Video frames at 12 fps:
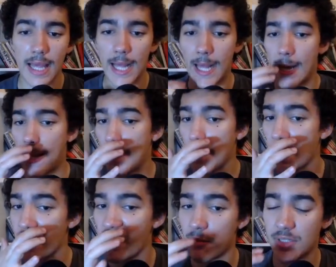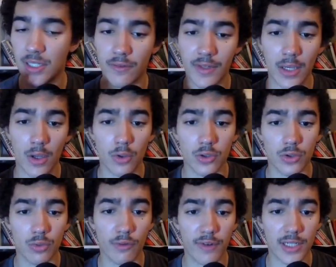5% of that goes
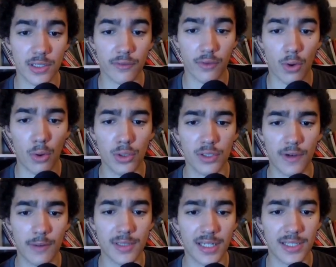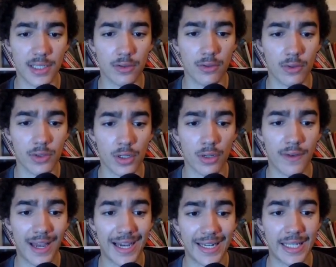to reflection for holders, 5% is sent to the reserve,
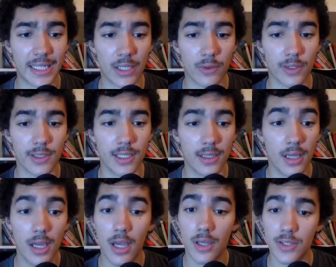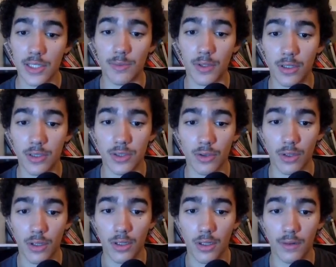adding liquidity. So that's pretty good. So
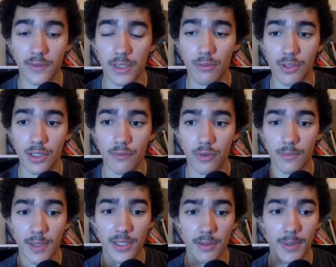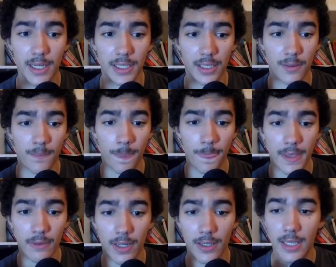obviously the reserve was mentioned back here,
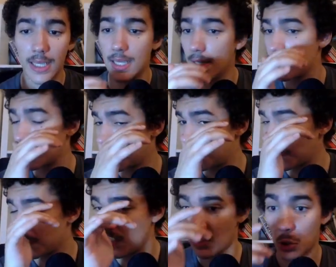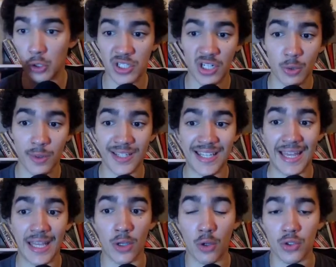right? So goes to liquidity and
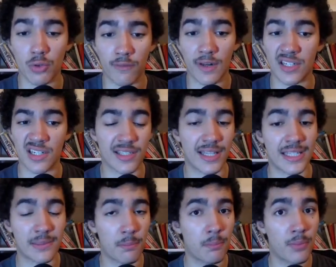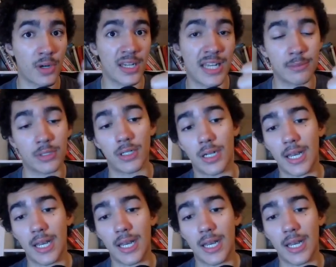then goes to reflections. That's pretty damn good.